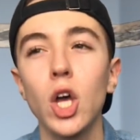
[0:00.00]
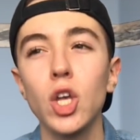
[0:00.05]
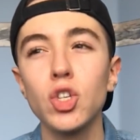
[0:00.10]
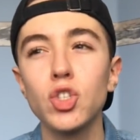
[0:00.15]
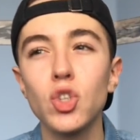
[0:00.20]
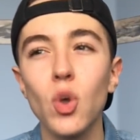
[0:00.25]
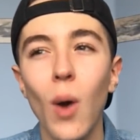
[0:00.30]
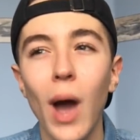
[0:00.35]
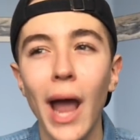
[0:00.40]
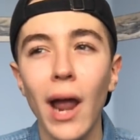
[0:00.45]

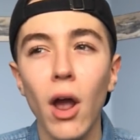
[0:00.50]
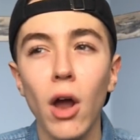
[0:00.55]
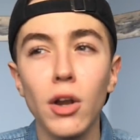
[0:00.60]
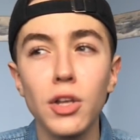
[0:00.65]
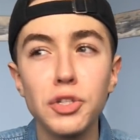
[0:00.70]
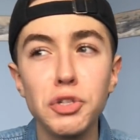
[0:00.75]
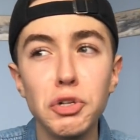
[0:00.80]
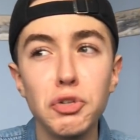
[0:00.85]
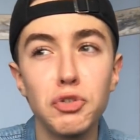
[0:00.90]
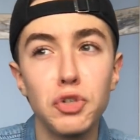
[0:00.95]
So I
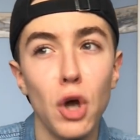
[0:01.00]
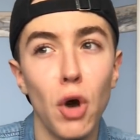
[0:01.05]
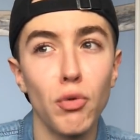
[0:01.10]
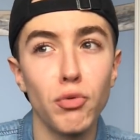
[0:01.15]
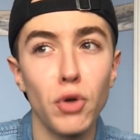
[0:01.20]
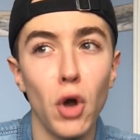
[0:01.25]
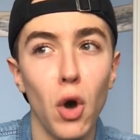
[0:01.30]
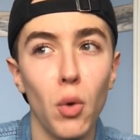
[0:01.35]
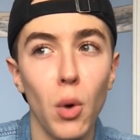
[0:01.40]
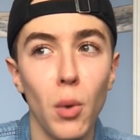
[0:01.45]
honestly don't
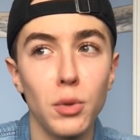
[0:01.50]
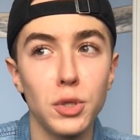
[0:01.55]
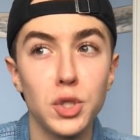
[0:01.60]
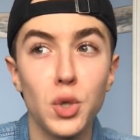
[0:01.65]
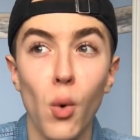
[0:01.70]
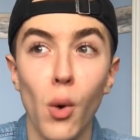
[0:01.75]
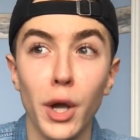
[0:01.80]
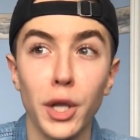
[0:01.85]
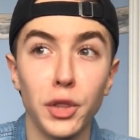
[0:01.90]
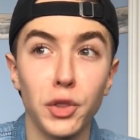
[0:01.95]
know what was
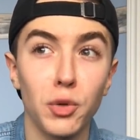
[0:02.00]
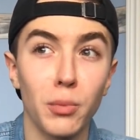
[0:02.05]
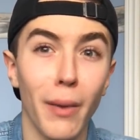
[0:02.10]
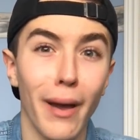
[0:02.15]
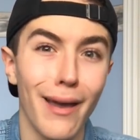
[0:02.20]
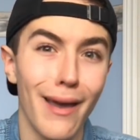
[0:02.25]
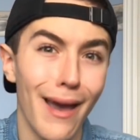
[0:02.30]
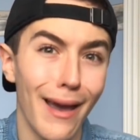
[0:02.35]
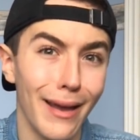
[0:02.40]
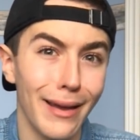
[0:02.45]
going through
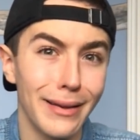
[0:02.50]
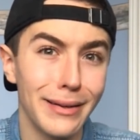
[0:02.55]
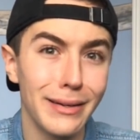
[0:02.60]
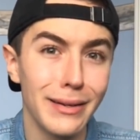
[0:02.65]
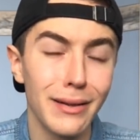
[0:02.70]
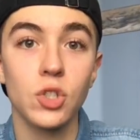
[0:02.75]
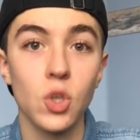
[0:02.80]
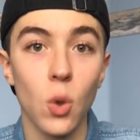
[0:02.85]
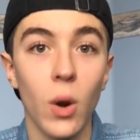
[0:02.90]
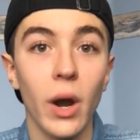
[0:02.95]
my head.
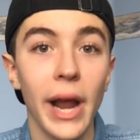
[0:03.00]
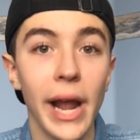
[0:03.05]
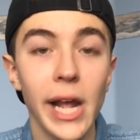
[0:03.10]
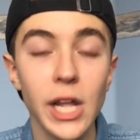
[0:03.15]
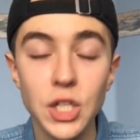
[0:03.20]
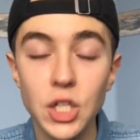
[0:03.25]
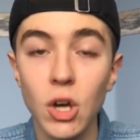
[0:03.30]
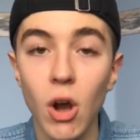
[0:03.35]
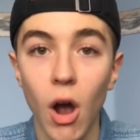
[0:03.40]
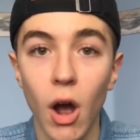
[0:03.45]
So our
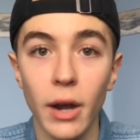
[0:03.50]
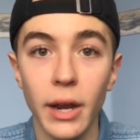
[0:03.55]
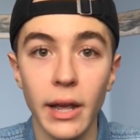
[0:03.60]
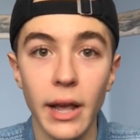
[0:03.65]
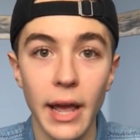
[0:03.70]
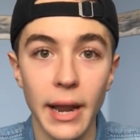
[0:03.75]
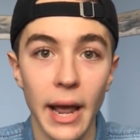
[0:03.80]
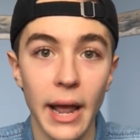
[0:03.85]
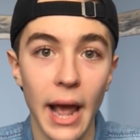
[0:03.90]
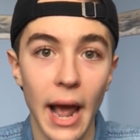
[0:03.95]
hands are on
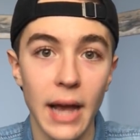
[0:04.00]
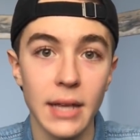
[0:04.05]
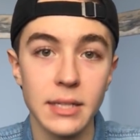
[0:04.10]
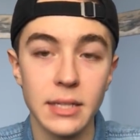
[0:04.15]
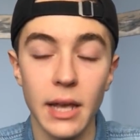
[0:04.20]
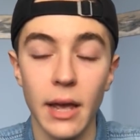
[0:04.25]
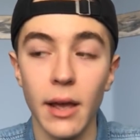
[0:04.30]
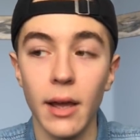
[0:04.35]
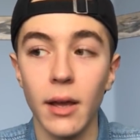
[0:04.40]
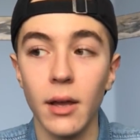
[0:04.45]
it and I
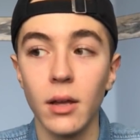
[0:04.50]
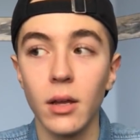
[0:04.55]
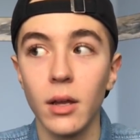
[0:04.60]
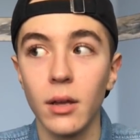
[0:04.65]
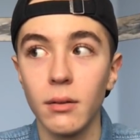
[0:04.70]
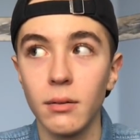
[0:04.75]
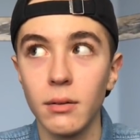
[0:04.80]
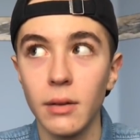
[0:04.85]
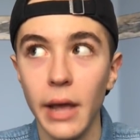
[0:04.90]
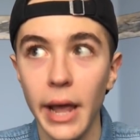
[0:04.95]
ask it,
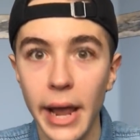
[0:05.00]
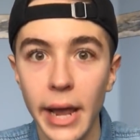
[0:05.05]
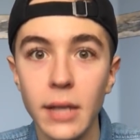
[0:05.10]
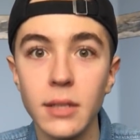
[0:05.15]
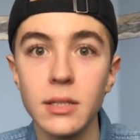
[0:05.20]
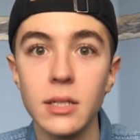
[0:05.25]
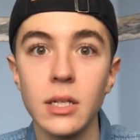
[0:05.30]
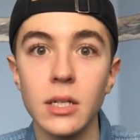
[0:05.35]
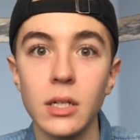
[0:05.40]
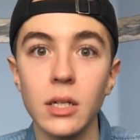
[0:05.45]

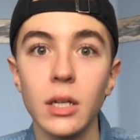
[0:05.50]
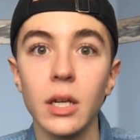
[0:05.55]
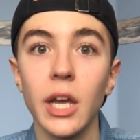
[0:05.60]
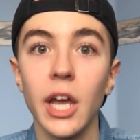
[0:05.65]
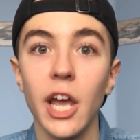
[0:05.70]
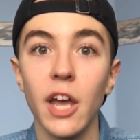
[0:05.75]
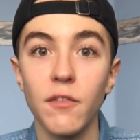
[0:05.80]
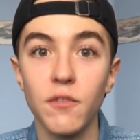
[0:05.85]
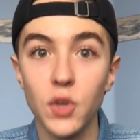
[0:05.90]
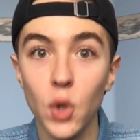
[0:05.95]
Andy,
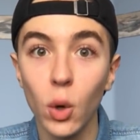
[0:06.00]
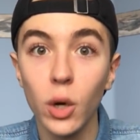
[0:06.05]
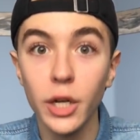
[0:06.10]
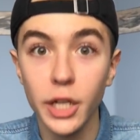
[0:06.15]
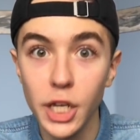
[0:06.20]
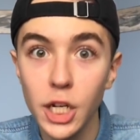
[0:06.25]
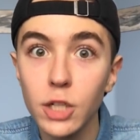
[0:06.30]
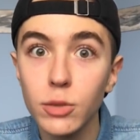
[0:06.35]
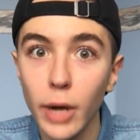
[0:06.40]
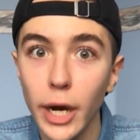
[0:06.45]
if you're
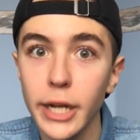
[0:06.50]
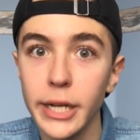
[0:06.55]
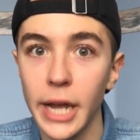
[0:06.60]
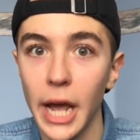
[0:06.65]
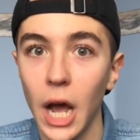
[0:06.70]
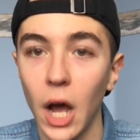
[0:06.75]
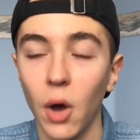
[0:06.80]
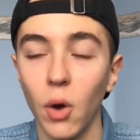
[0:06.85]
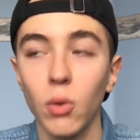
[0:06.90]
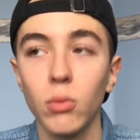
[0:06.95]
here right
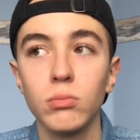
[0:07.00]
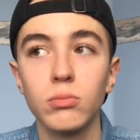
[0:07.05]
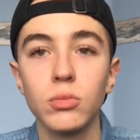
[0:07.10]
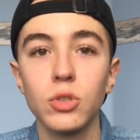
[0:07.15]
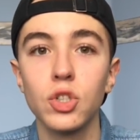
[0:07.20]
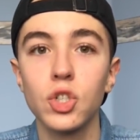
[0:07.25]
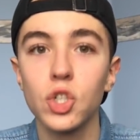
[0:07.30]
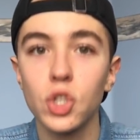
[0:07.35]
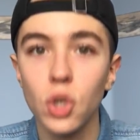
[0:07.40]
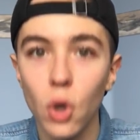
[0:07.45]
now,
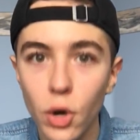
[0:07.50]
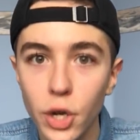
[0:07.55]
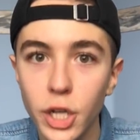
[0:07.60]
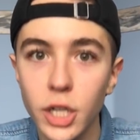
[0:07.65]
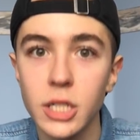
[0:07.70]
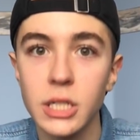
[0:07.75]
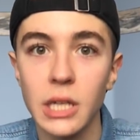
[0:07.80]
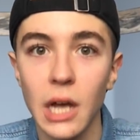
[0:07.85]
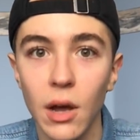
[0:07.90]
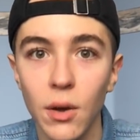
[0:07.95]
show
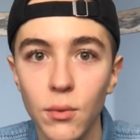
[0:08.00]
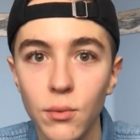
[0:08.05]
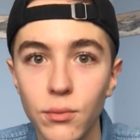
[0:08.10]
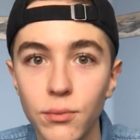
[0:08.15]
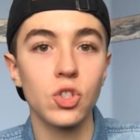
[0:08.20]
yourself.